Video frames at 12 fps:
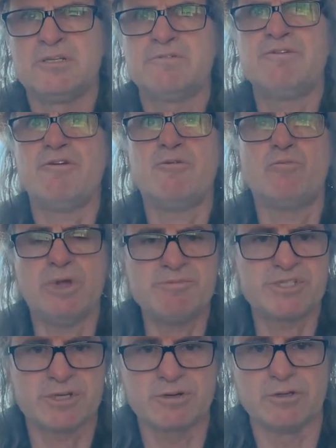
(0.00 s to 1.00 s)
very
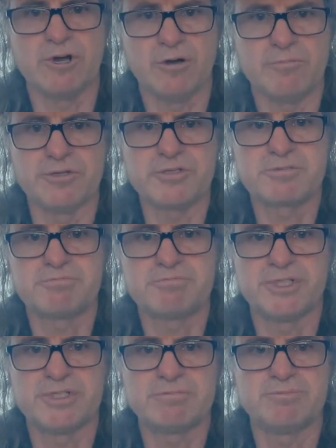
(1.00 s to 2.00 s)
whimsical almost,
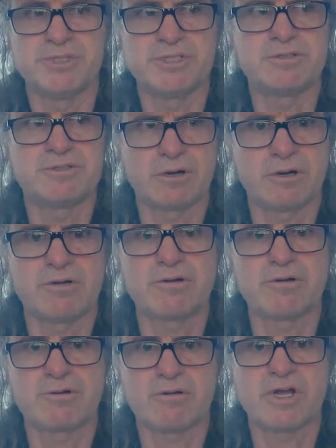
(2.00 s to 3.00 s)
but
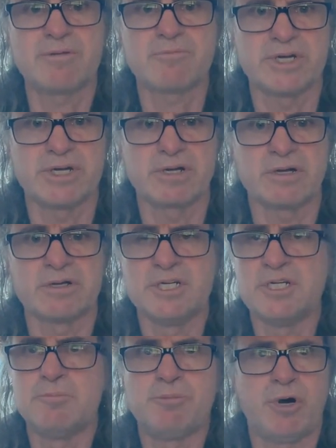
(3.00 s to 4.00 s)
darker crime writer.
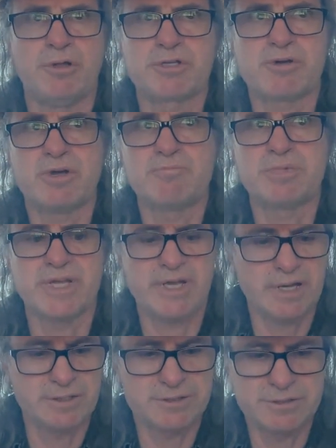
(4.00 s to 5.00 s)
Paul Tremblay
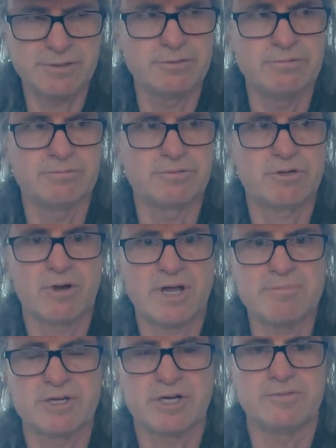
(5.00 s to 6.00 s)
had 2
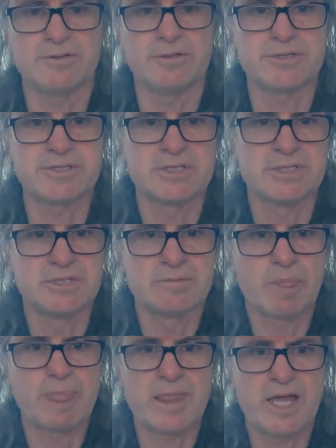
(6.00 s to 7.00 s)
crime novels
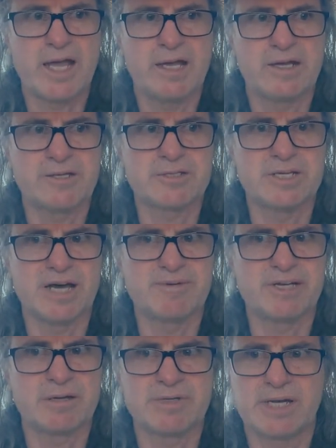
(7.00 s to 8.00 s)
and has now
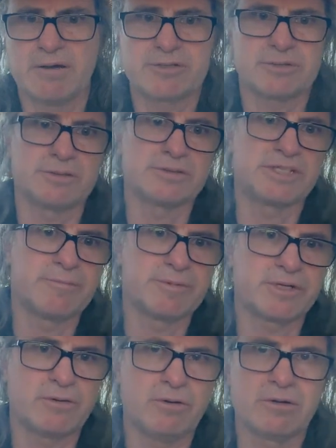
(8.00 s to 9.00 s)
become a household
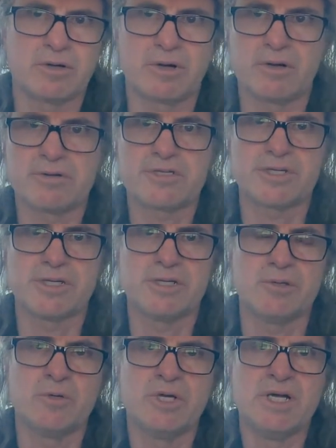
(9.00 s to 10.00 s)
name in horror. So